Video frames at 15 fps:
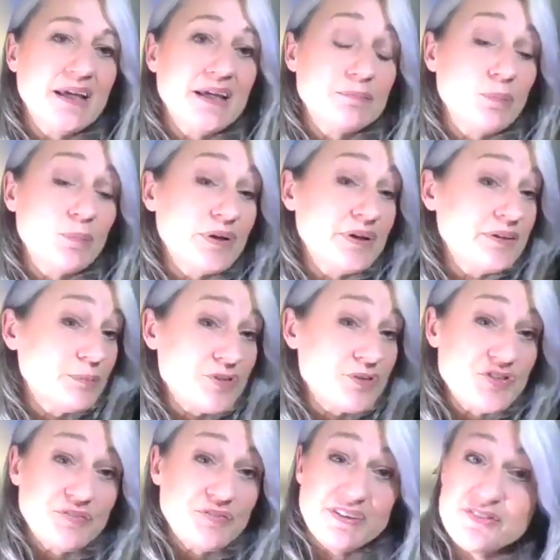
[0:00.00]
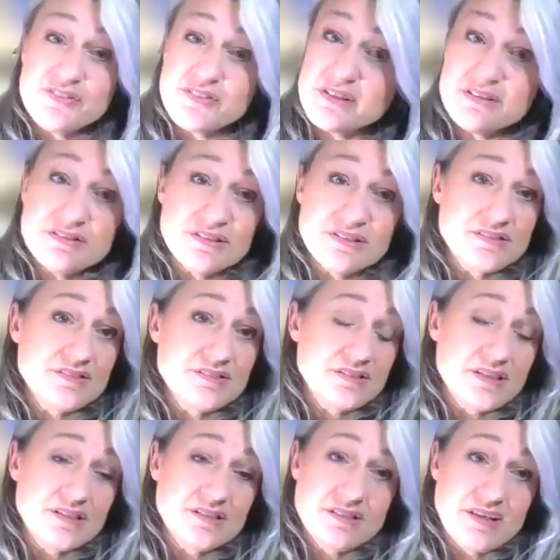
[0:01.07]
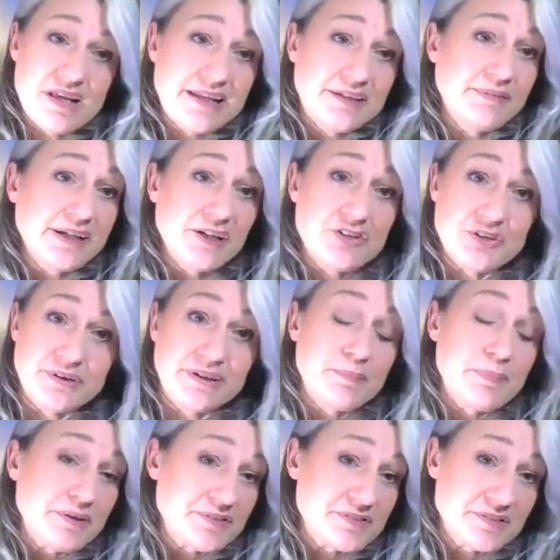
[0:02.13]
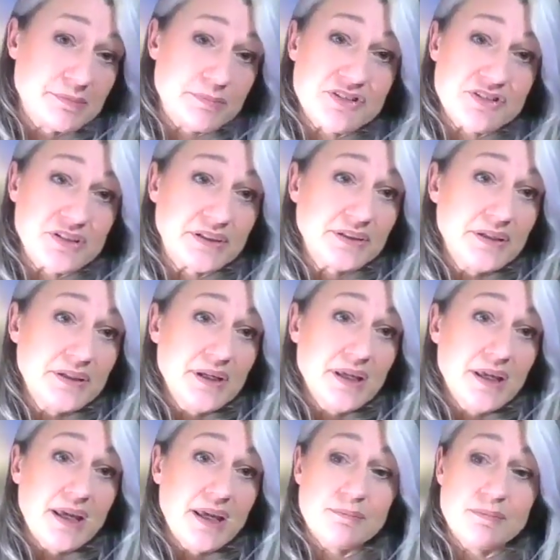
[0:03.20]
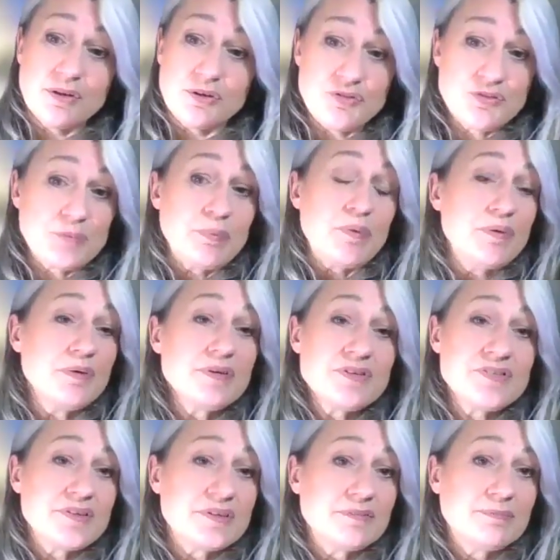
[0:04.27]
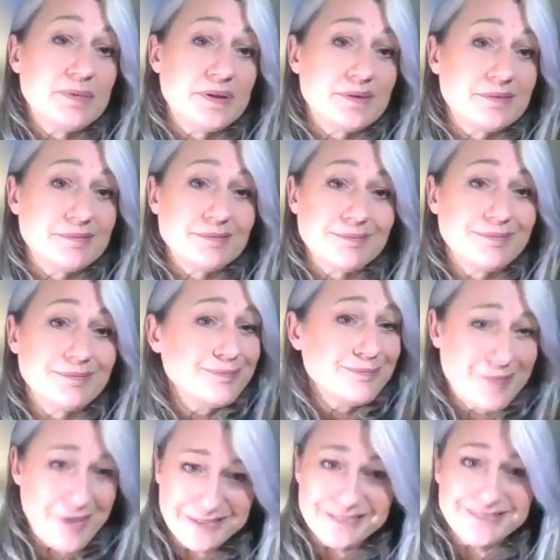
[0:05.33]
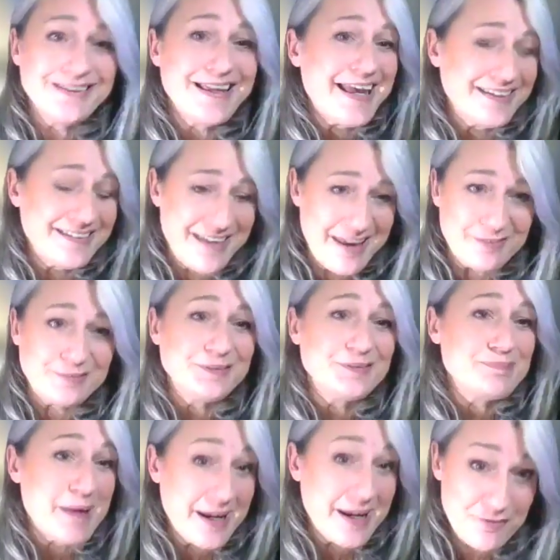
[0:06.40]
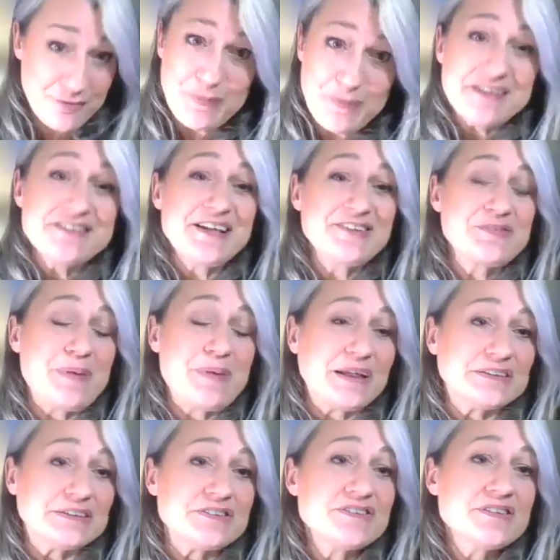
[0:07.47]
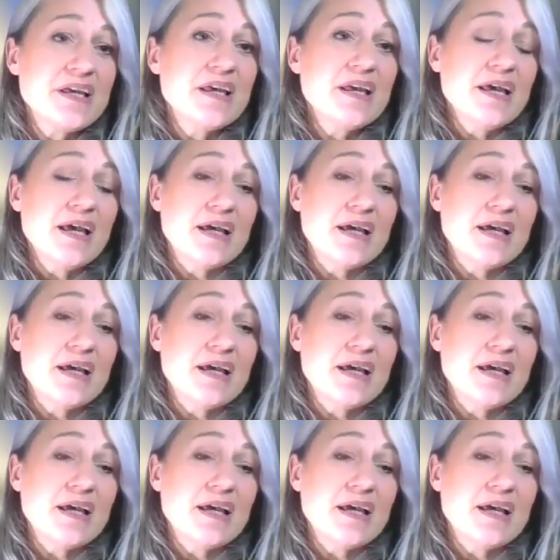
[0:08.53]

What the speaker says: One of the worst offenders of this is the Island Regulatory and Appeals Commission. Those reports that have been done and held, paid for by taxpayers,